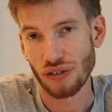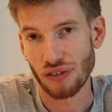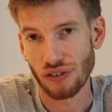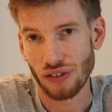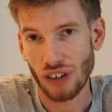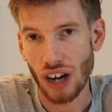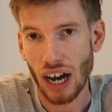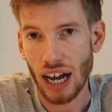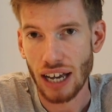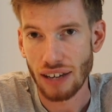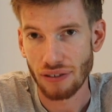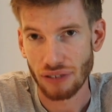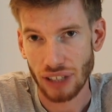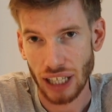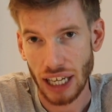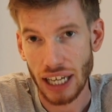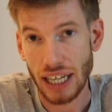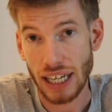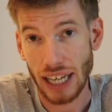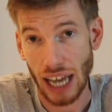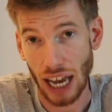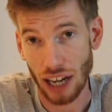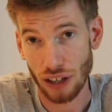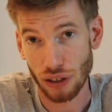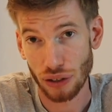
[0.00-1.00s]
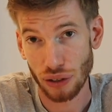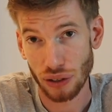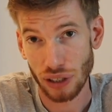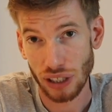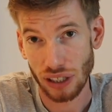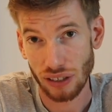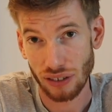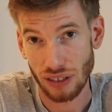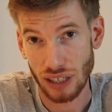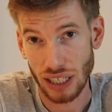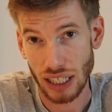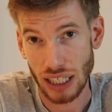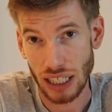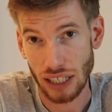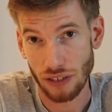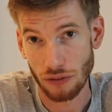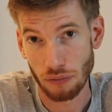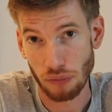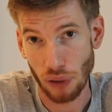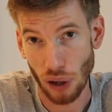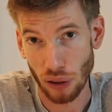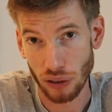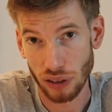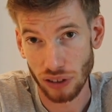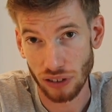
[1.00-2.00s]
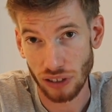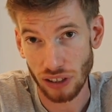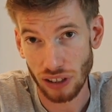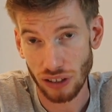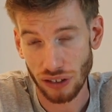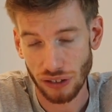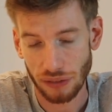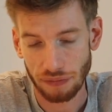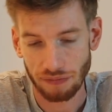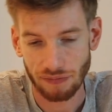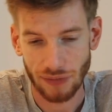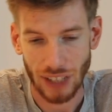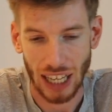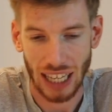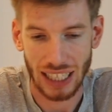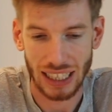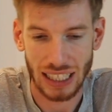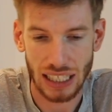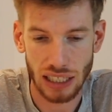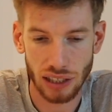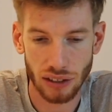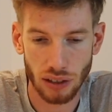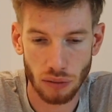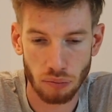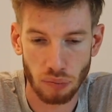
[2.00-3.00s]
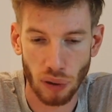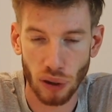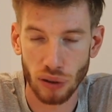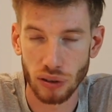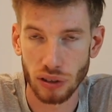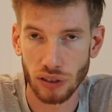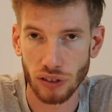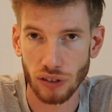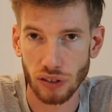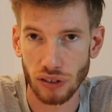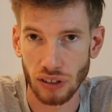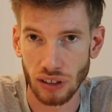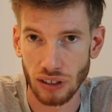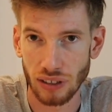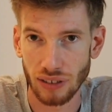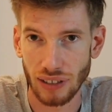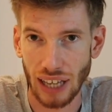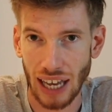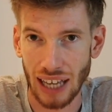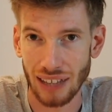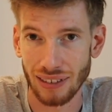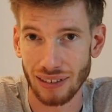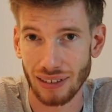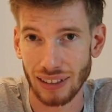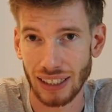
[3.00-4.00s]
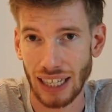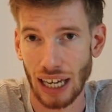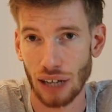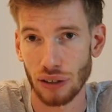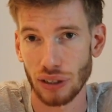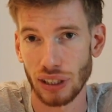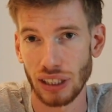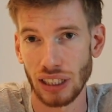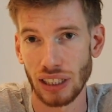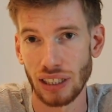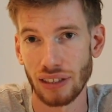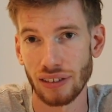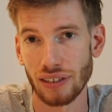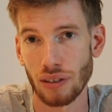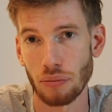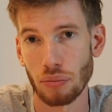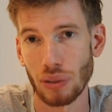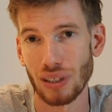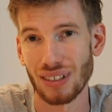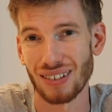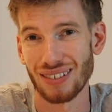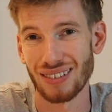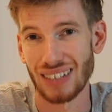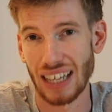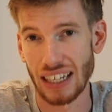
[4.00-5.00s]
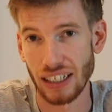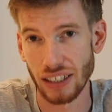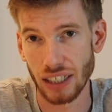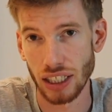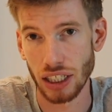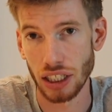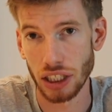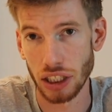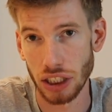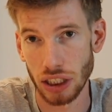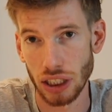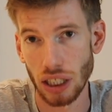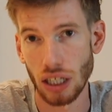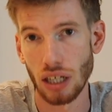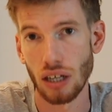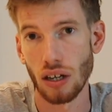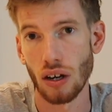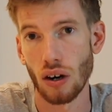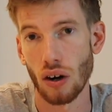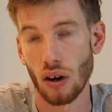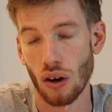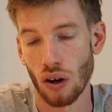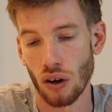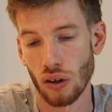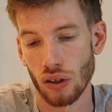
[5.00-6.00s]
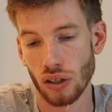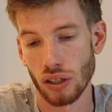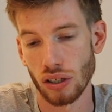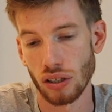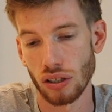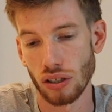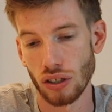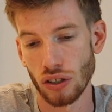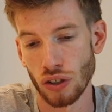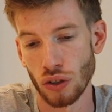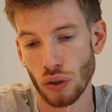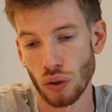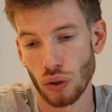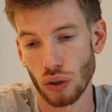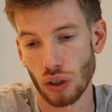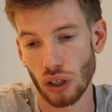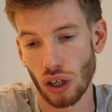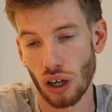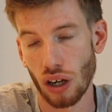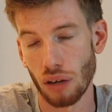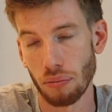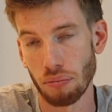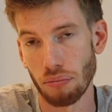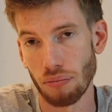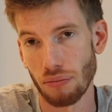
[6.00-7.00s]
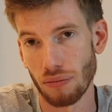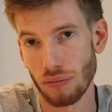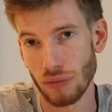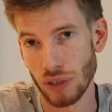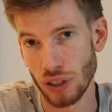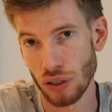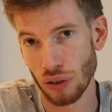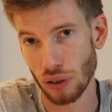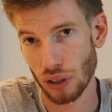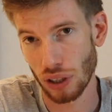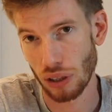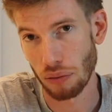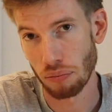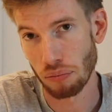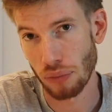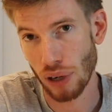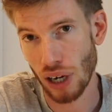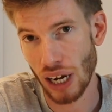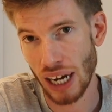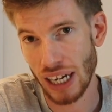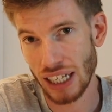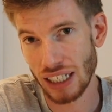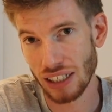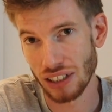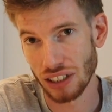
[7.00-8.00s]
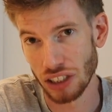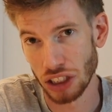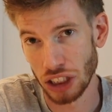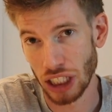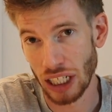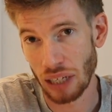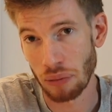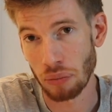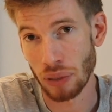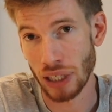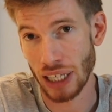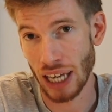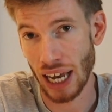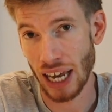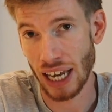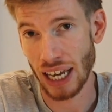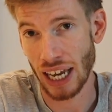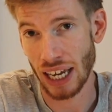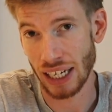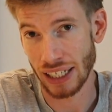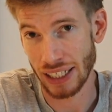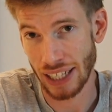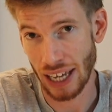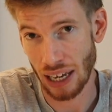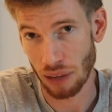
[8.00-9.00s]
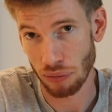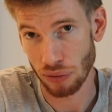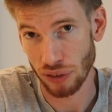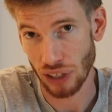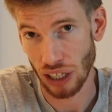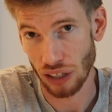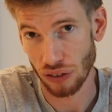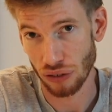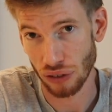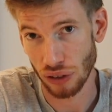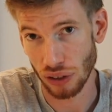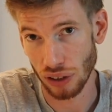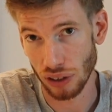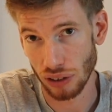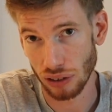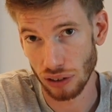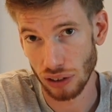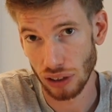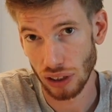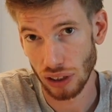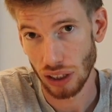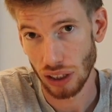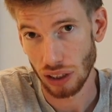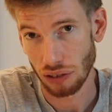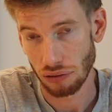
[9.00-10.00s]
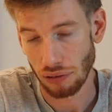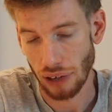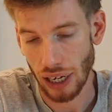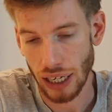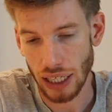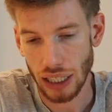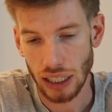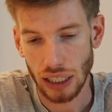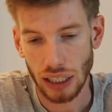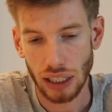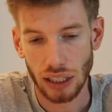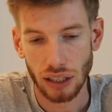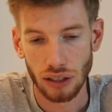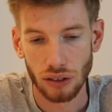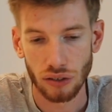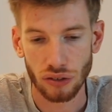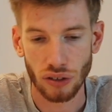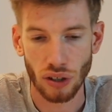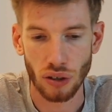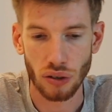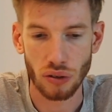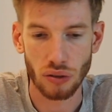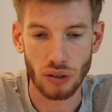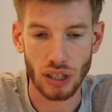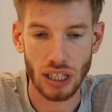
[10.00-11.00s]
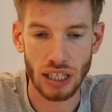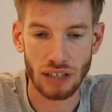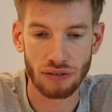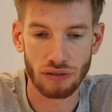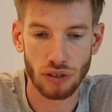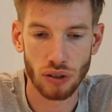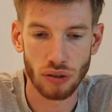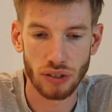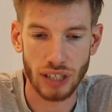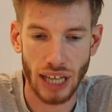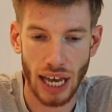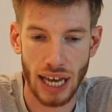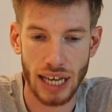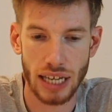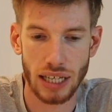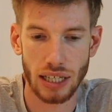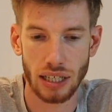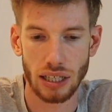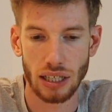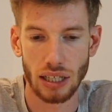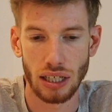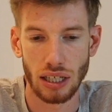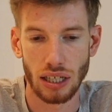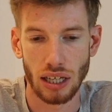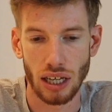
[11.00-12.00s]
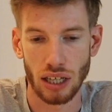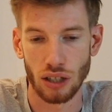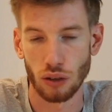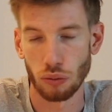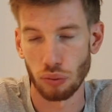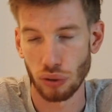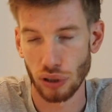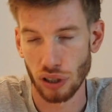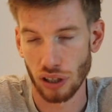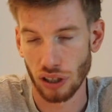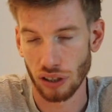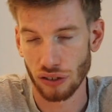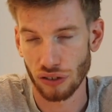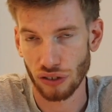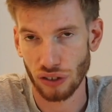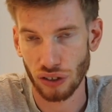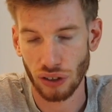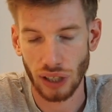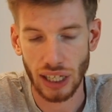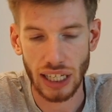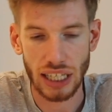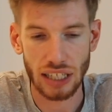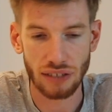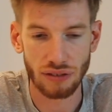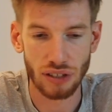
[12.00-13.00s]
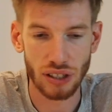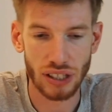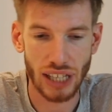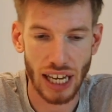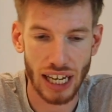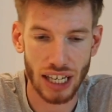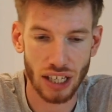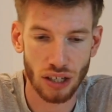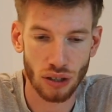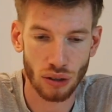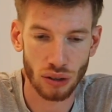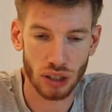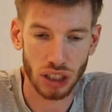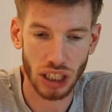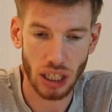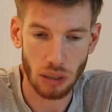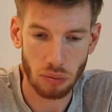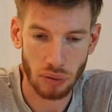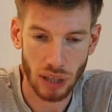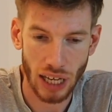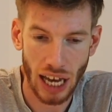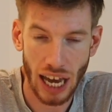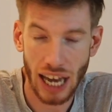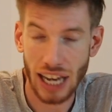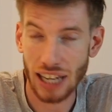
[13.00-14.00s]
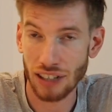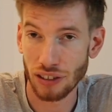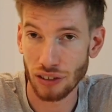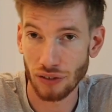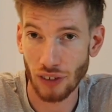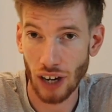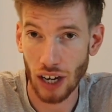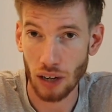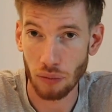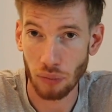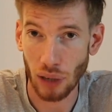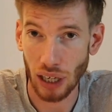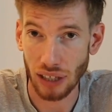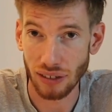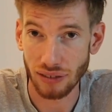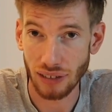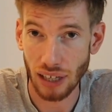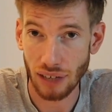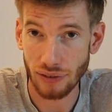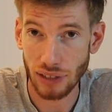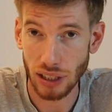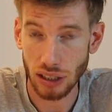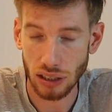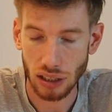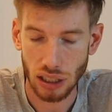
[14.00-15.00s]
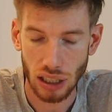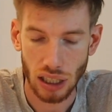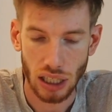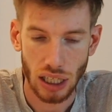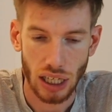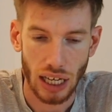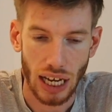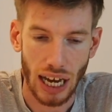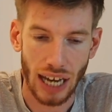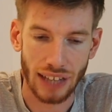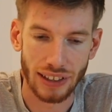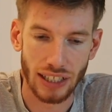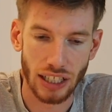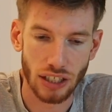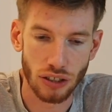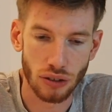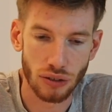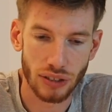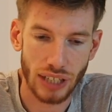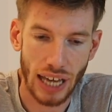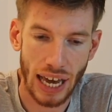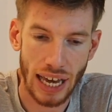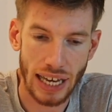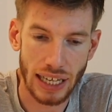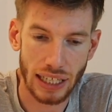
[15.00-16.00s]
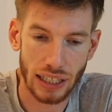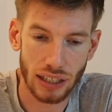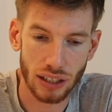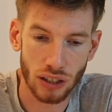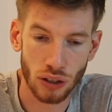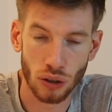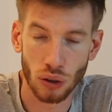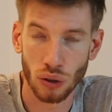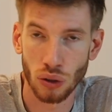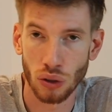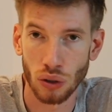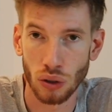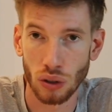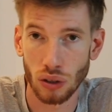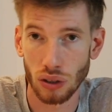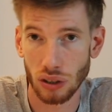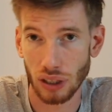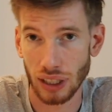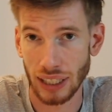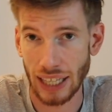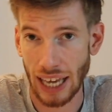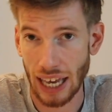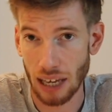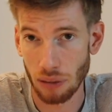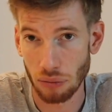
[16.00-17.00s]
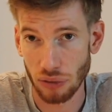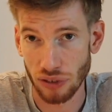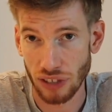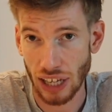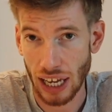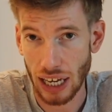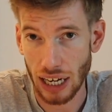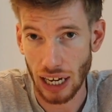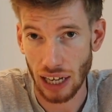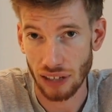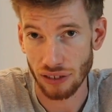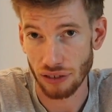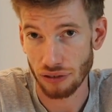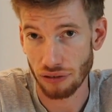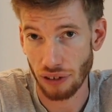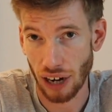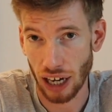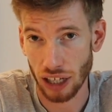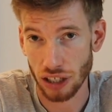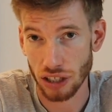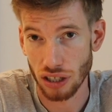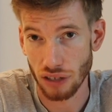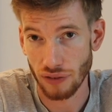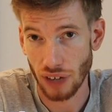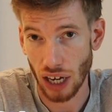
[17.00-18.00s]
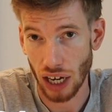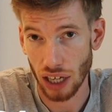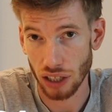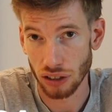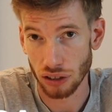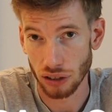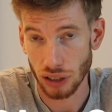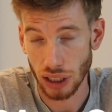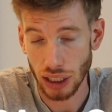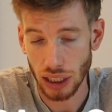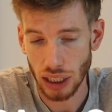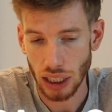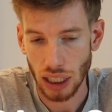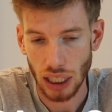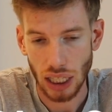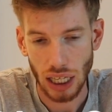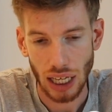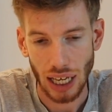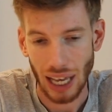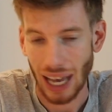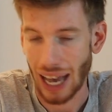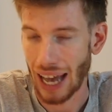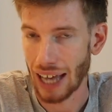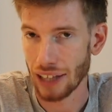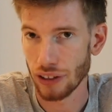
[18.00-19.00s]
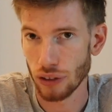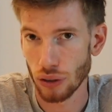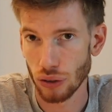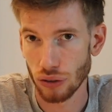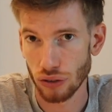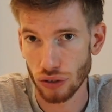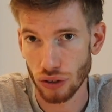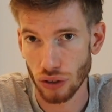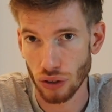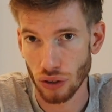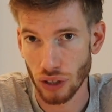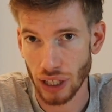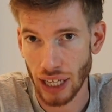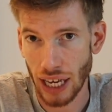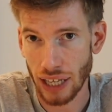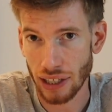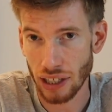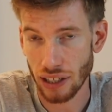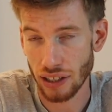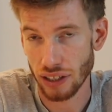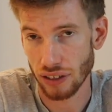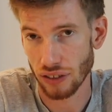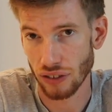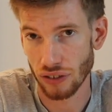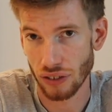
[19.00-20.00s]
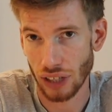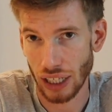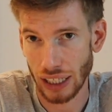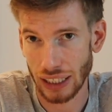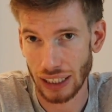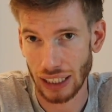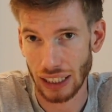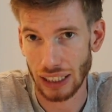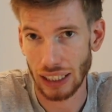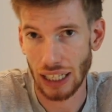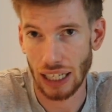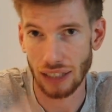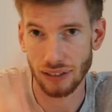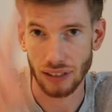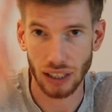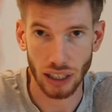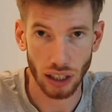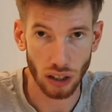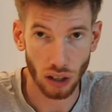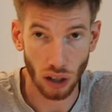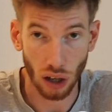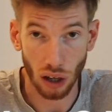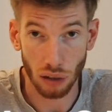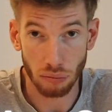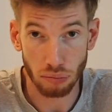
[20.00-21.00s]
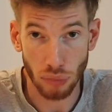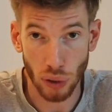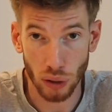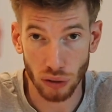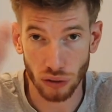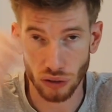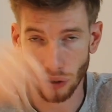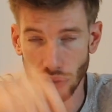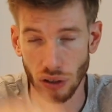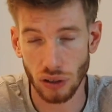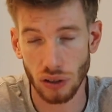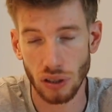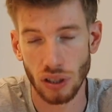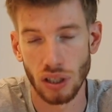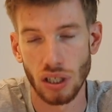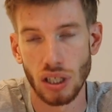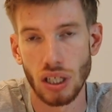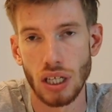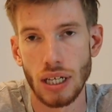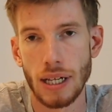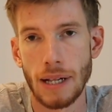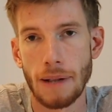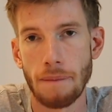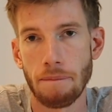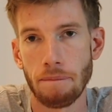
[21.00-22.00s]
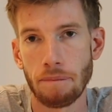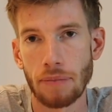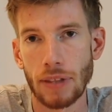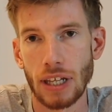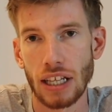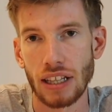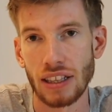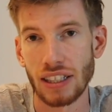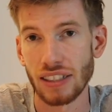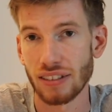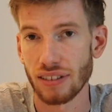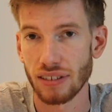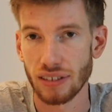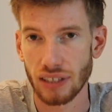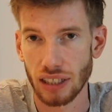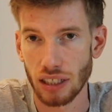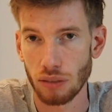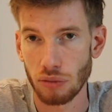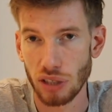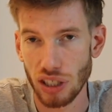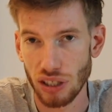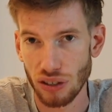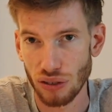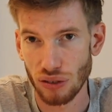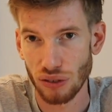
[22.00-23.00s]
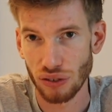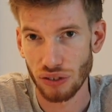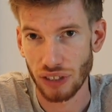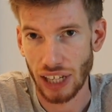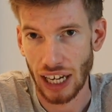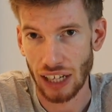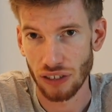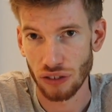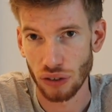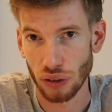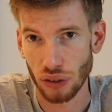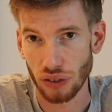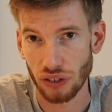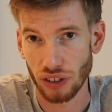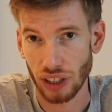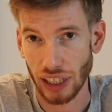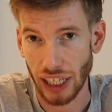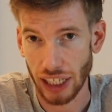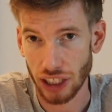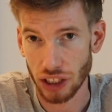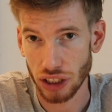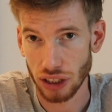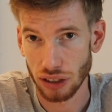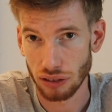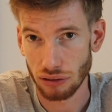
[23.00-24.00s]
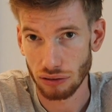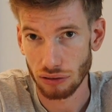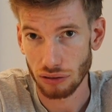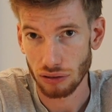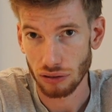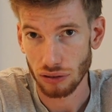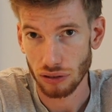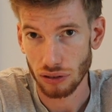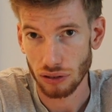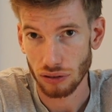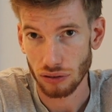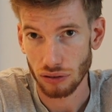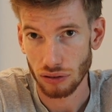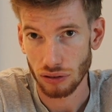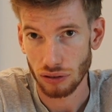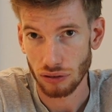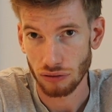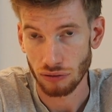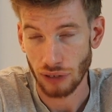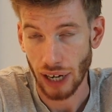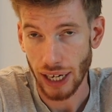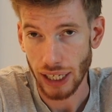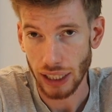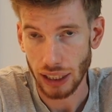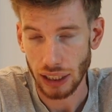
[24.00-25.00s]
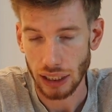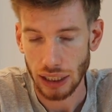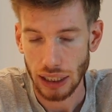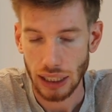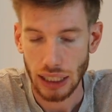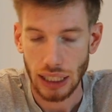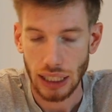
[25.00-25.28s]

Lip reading: five key categories that give bonuses, and these are bonuses as calculated as a percentage on your combined GPA and Gamsat score, right? So if you take, and I'll put it on screen, if you take your GPA divided by 7, and then you take your Gamsat as a fraction of 100, add those two together, this is like the classic combo score. This is going to be used as your selection rank.